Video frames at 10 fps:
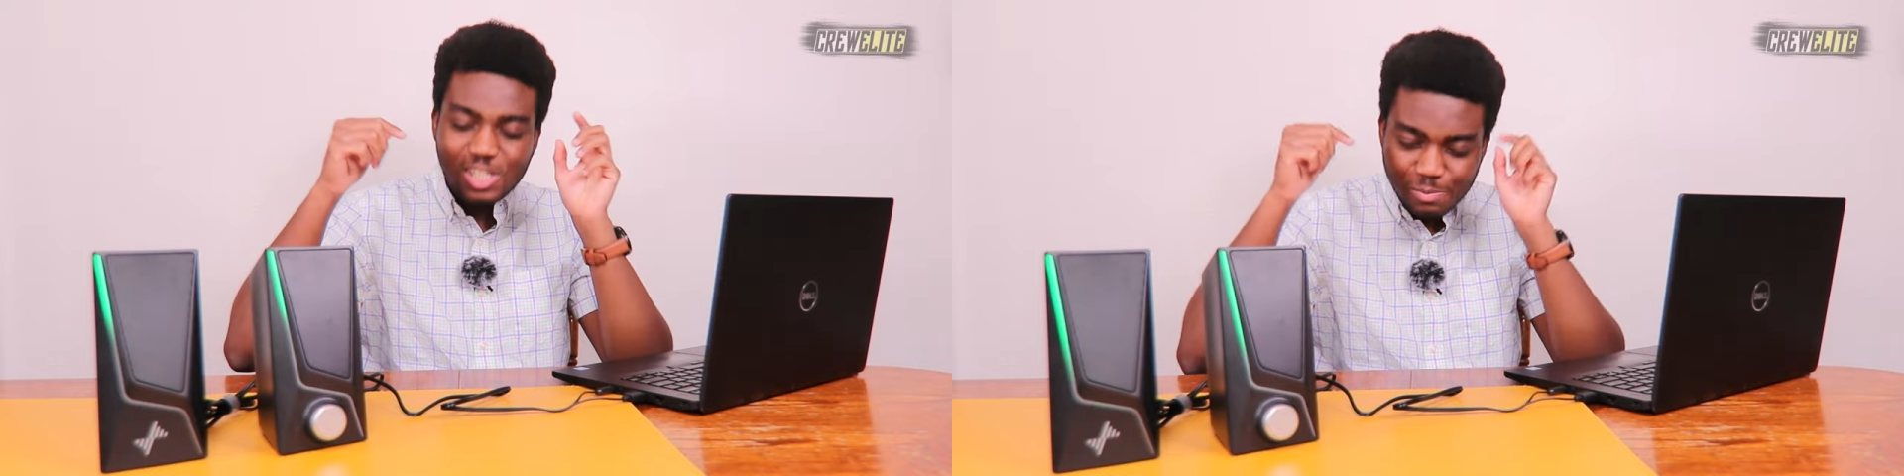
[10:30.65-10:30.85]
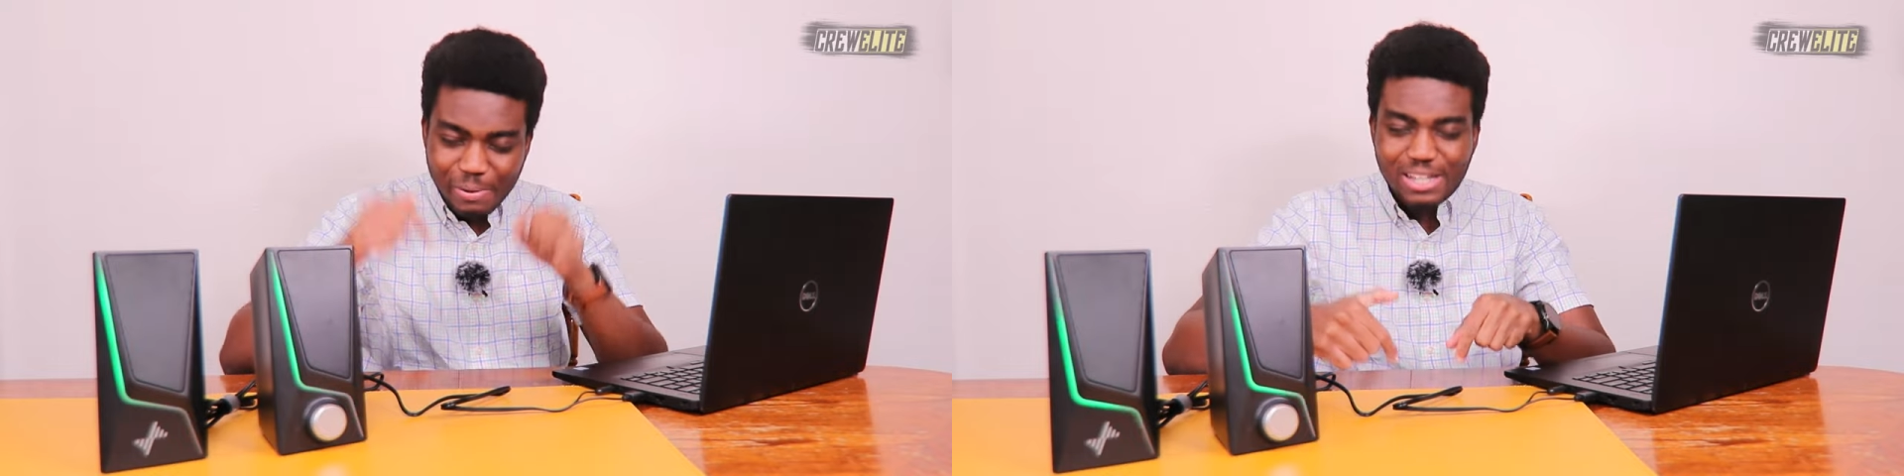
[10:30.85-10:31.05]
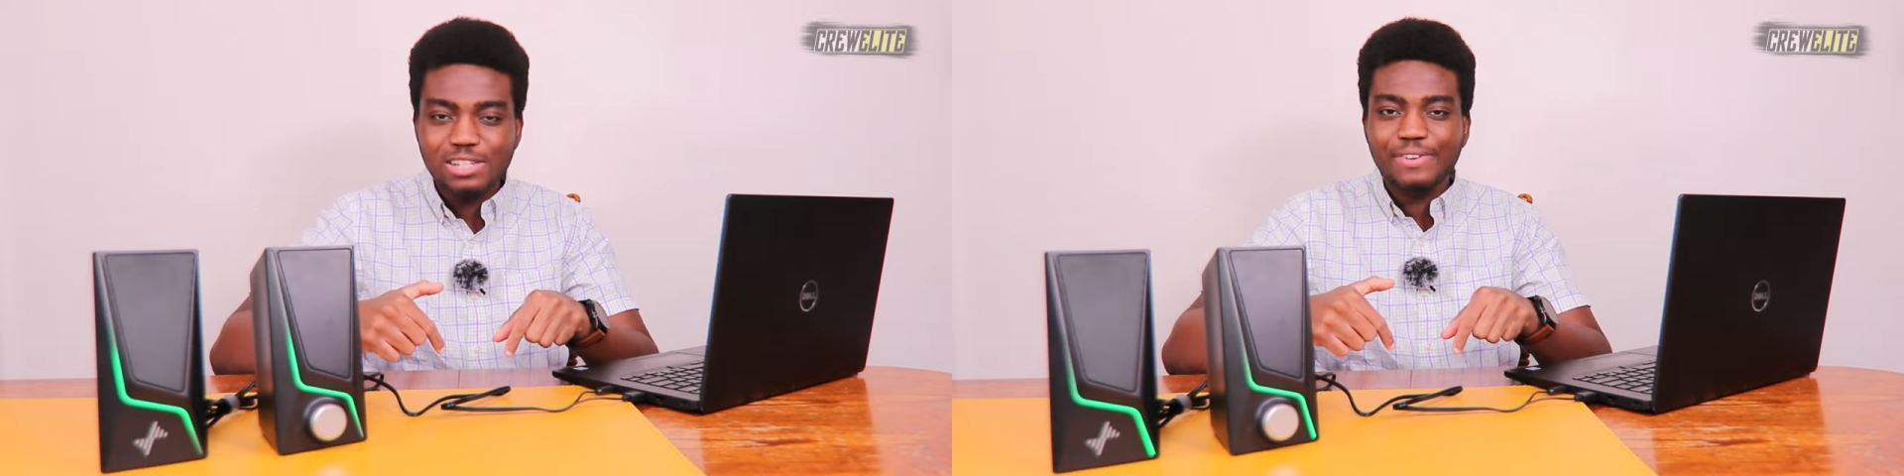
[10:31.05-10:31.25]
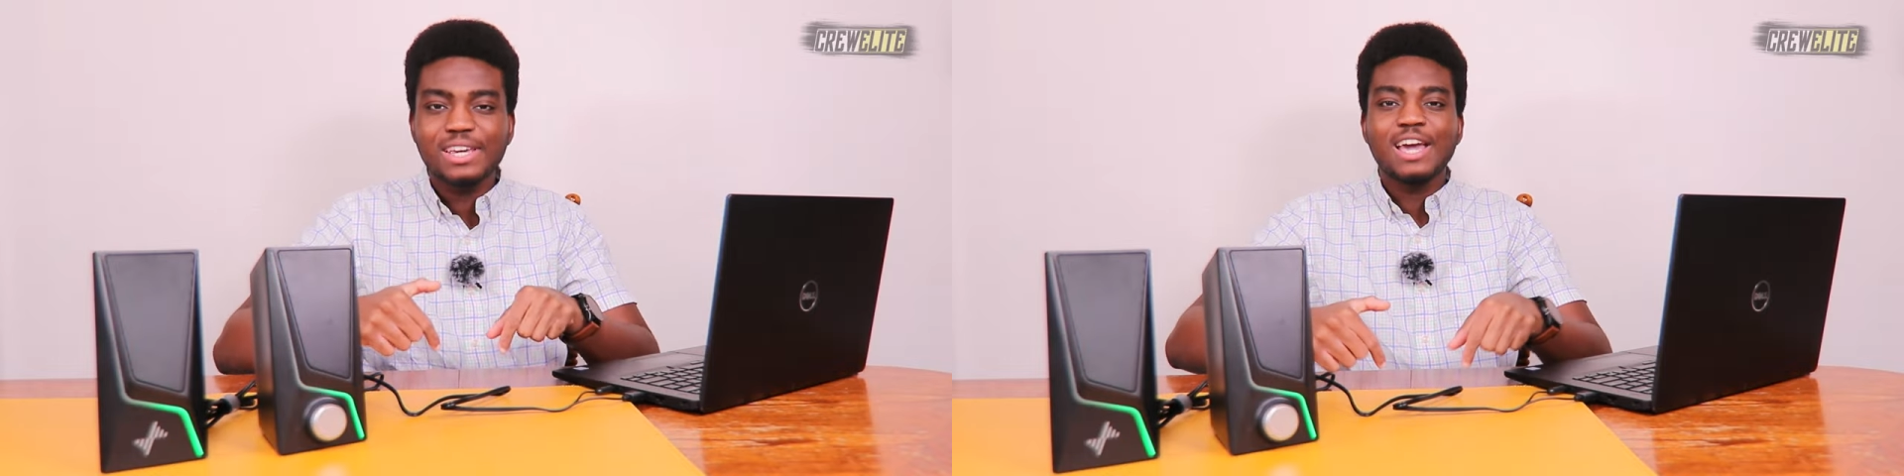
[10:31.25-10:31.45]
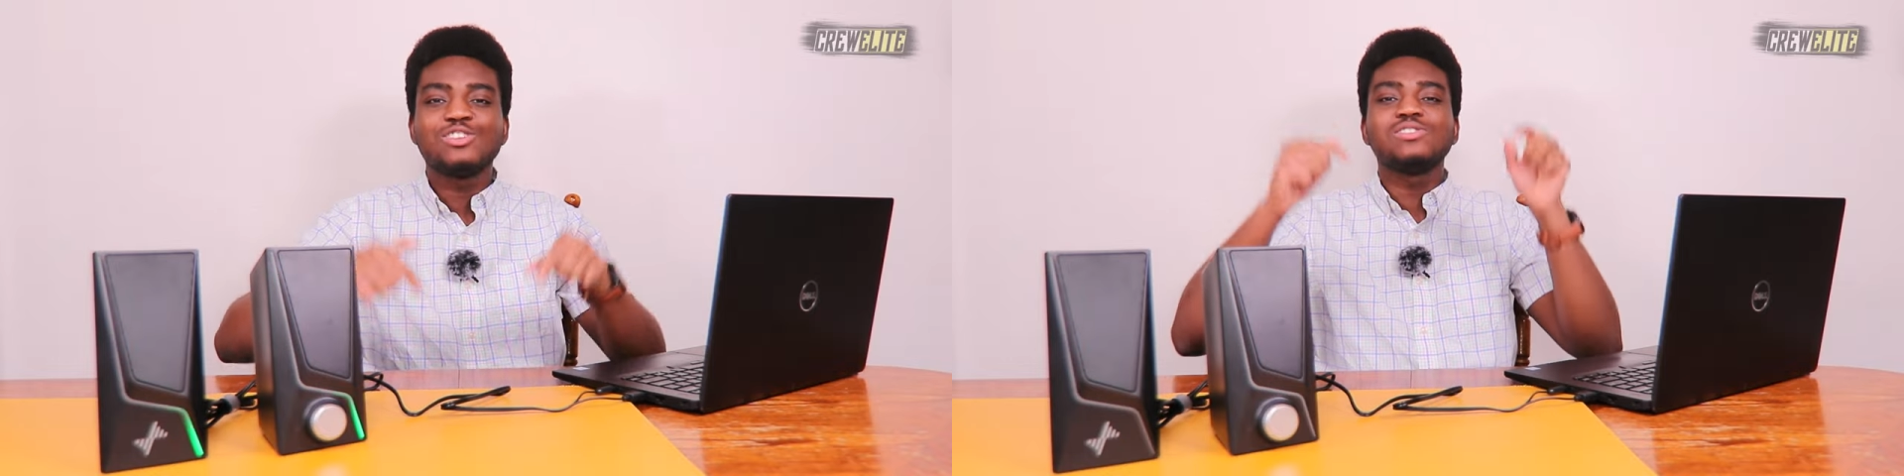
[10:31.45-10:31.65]

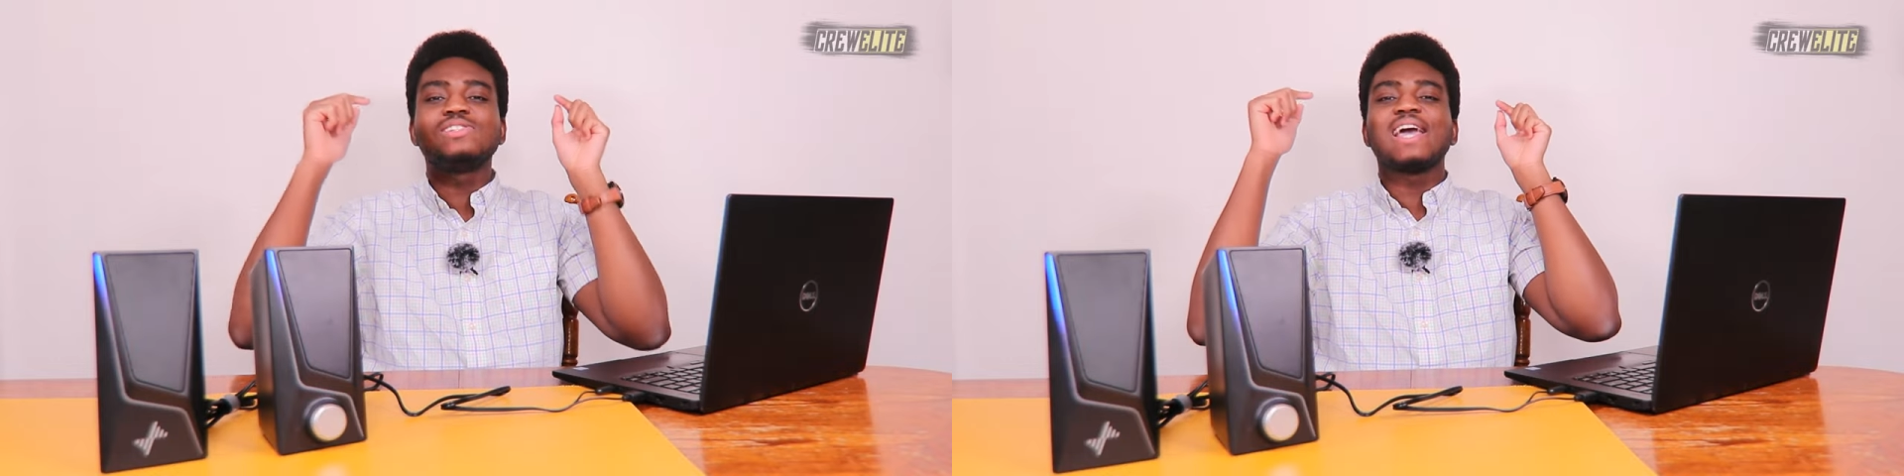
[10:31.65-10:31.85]
specifications,